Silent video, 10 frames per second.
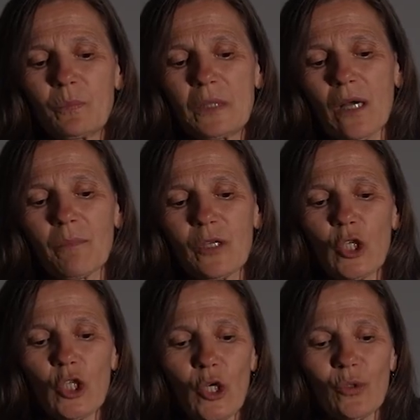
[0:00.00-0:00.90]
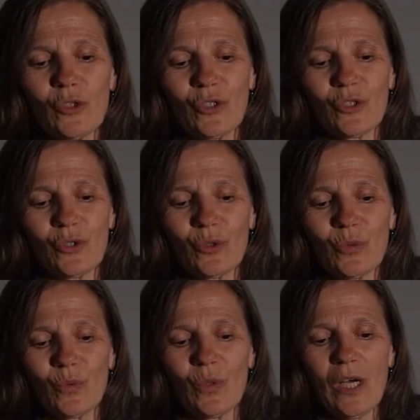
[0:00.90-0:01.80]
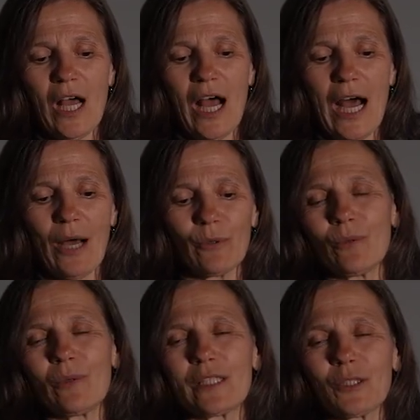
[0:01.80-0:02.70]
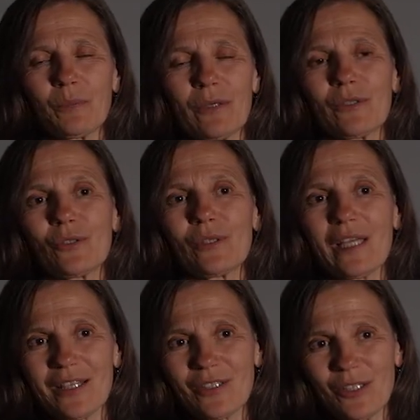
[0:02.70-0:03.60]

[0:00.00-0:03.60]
become the closest to how you experience your dance